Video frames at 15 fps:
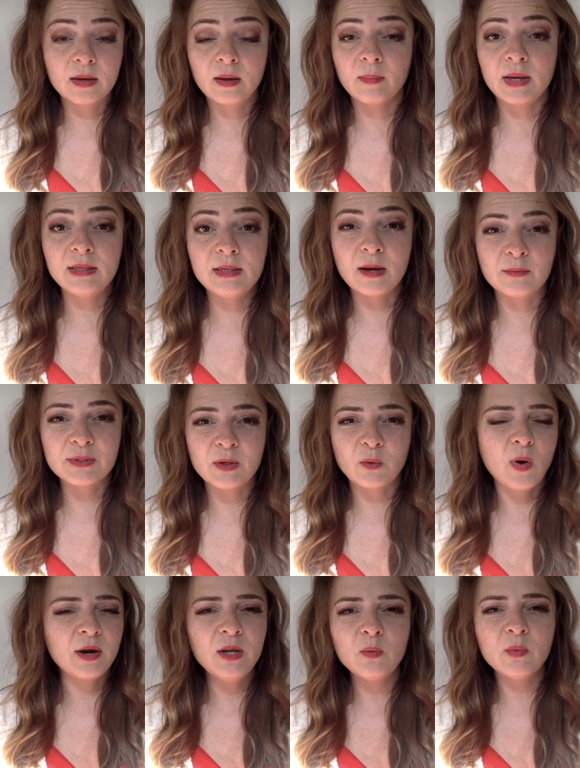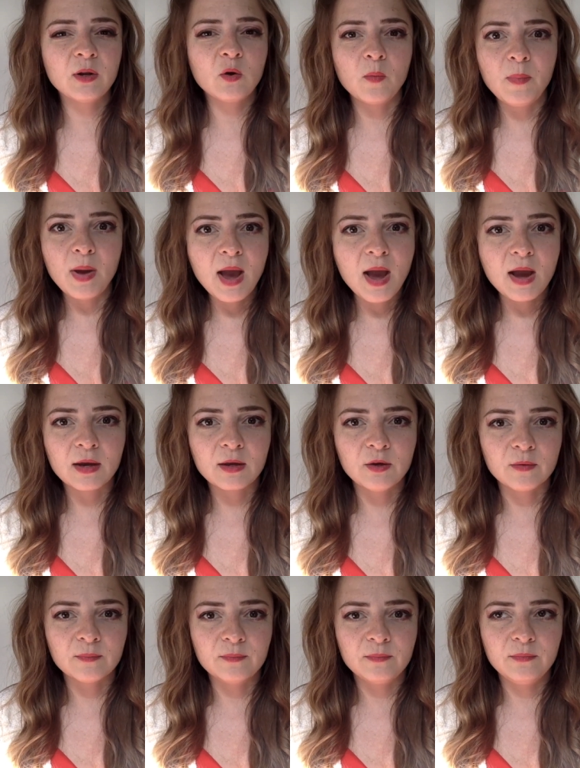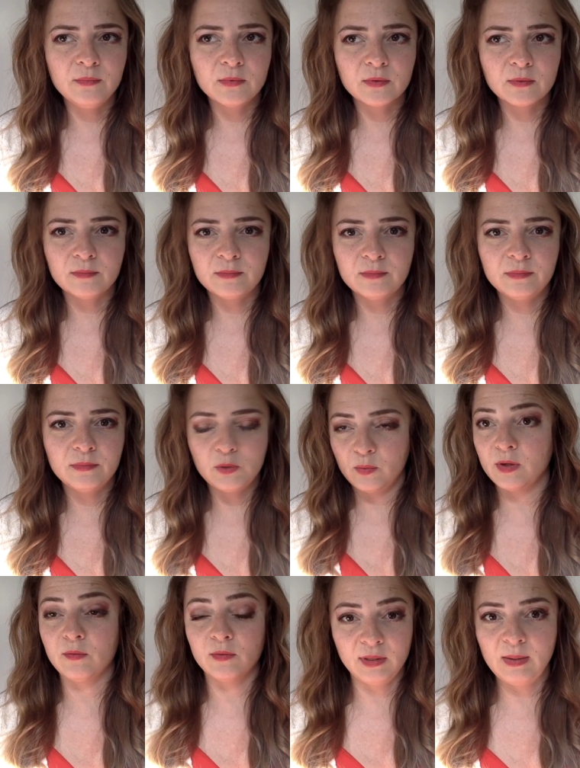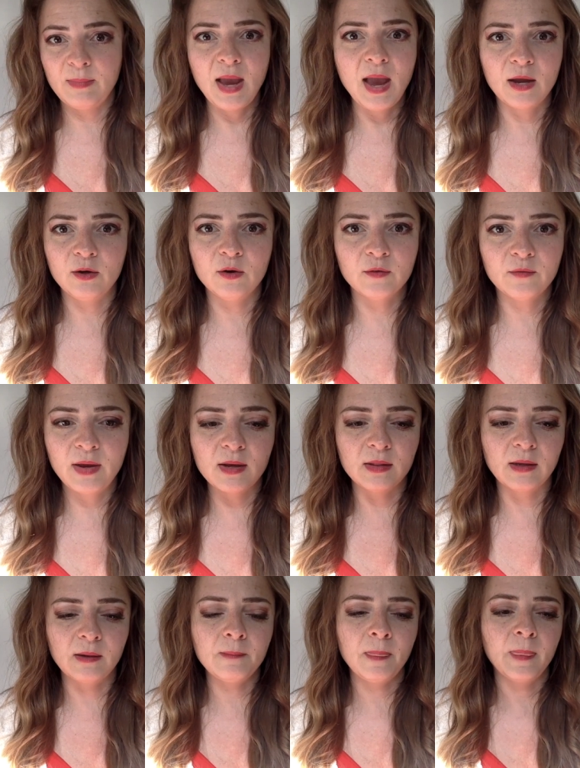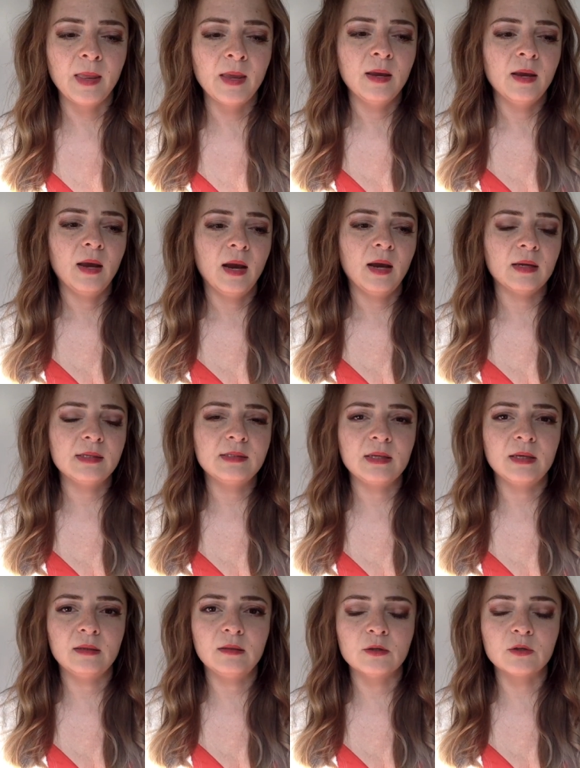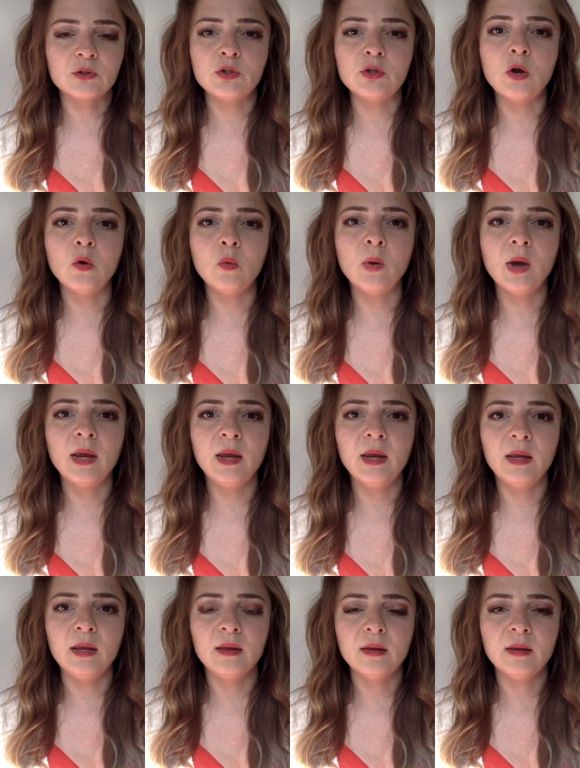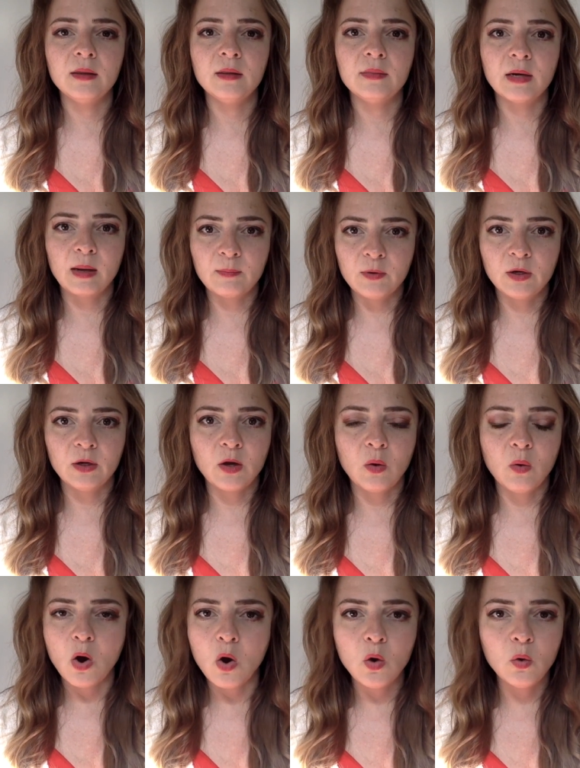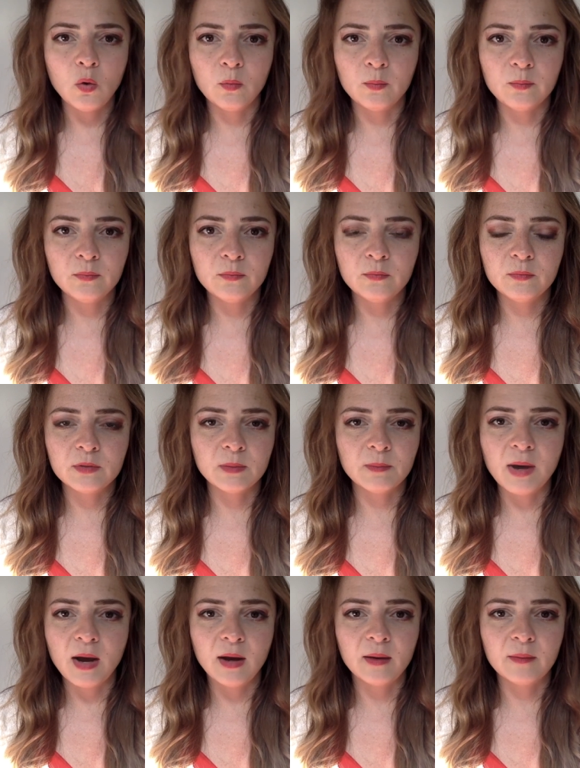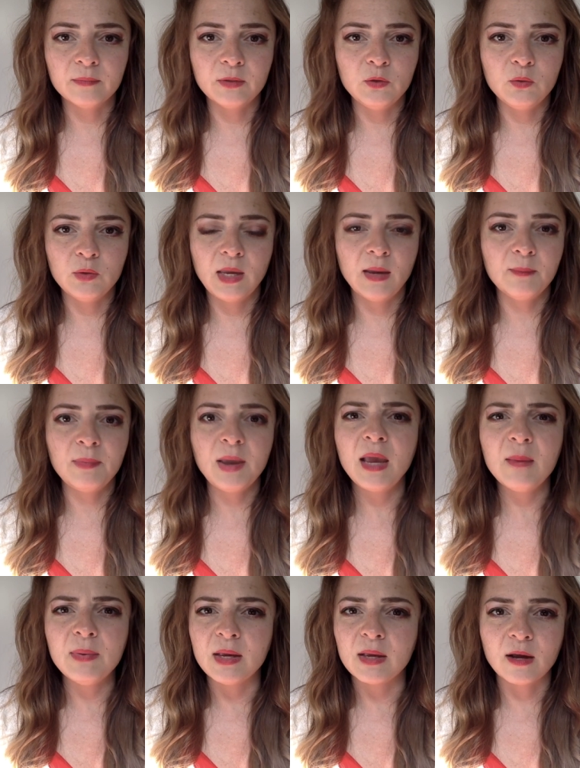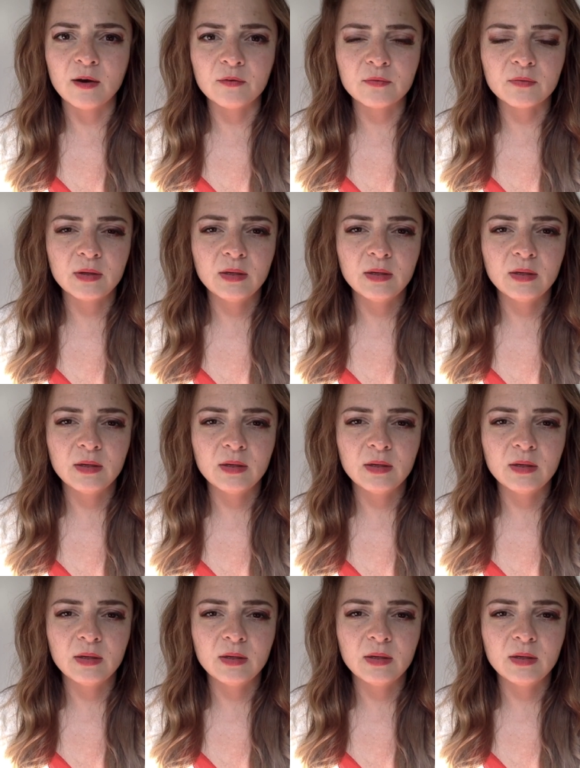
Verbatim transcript: And my dad was like, "Why do you want to go back? You're you're doing really bad. You're failing." And I said, "There's no way that I'm going to go home to mom. You can't pay me enough."